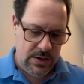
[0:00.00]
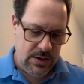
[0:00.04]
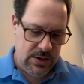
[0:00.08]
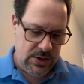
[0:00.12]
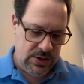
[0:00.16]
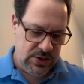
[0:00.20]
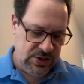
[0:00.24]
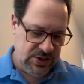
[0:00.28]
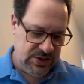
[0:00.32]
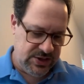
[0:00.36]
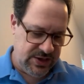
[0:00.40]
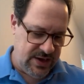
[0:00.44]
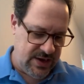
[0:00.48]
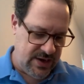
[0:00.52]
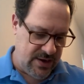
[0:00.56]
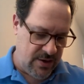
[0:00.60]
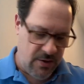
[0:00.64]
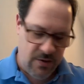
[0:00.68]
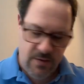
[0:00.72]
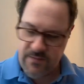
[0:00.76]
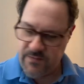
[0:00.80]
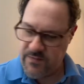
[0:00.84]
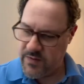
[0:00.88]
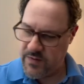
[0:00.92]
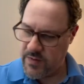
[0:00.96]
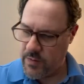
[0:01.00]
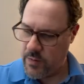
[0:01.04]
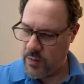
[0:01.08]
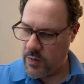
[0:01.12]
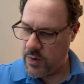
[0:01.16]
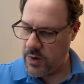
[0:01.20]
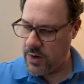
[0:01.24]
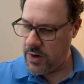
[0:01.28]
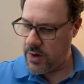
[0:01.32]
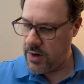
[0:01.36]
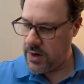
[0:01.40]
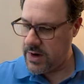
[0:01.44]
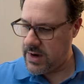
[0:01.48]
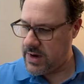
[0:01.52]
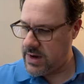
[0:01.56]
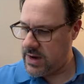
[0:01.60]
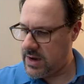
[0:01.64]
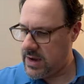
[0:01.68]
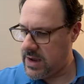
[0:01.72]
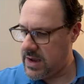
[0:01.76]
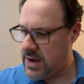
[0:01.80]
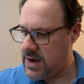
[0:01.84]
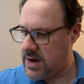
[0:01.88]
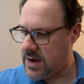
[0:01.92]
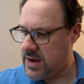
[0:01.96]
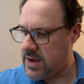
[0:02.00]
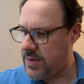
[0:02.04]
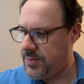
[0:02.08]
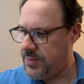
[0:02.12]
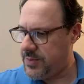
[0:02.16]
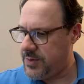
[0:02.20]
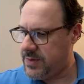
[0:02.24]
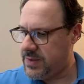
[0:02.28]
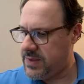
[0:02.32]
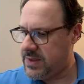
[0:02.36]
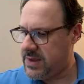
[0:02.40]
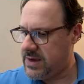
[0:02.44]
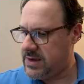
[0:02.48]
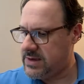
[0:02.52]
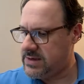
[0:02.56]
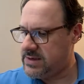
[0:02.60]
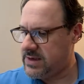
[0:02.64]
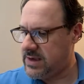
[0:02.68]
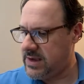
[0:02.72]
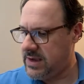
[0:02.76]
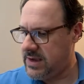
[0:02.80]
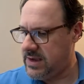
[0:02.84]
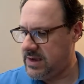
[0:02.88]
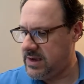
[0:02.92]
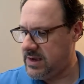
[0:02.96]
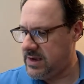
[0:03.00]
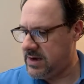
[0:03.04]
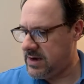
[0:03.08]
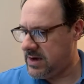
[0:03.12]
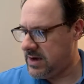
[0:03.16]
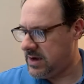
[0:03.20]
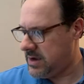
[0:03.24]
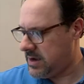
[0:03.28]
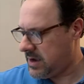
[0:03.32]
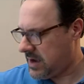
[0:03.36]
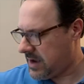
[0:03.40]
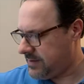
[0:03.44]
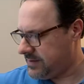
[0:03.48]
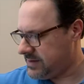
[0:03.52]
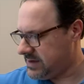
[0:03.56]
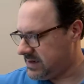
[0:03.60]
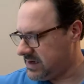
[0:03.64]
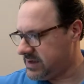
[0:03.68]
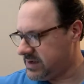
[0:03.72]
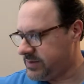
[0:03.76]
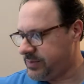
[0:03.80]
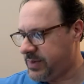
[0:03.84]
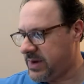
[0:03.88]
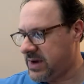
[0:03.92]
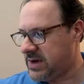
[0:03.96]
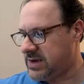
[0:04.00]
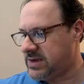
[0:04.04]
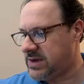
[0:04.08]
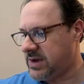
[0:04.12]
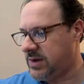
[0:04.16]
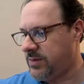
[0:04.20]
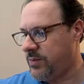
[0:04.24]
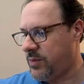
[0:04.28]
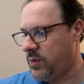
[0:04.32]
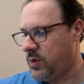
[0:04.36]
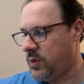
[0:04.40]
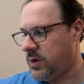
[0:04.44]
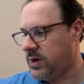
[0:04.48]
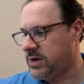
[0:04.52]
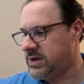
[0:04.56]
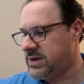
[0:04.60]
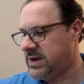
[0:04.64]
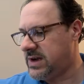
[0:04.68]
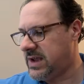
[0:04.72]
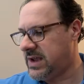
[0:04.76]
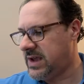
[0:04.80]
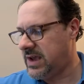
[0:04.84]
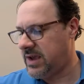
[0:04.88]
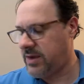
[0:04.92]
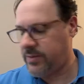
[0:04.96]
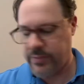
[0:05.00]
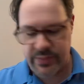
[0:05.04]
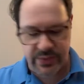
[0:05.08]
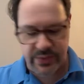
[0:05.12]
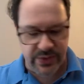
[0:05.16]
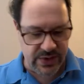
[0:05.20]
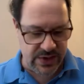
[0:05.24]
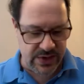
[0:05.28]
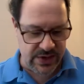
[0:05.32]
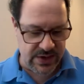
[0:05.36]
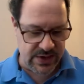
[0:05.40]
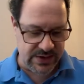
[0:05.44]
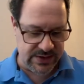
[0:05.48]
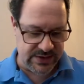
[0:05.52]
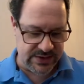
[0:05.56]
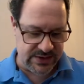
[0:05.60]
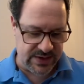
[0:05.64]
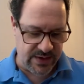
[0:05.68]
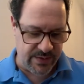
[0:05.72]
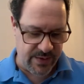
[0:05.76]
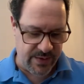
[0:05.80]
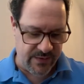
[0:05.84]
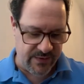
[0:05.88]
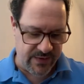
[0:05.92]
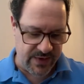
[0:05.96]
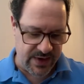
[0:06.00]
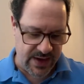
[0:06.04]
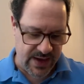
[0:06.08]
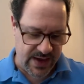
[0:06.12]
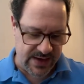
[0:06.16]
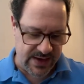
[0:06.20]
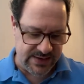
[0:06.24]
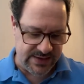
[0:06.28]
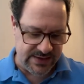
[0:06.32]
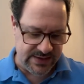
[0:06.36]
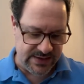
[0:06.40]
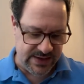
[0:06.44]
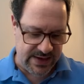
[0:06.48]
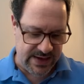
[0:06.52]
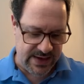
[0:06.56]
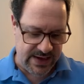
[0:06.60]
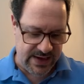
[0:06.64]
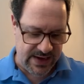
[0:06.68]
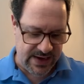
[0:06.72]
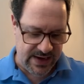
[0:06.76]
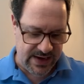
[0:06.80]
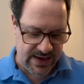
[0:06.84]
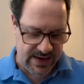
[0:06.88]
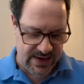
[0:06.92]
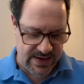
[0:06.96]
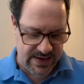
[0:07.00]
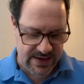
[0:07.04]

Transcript: Just getting home from work. Got a couple things in. I was expecting more today, but some of it got delayed.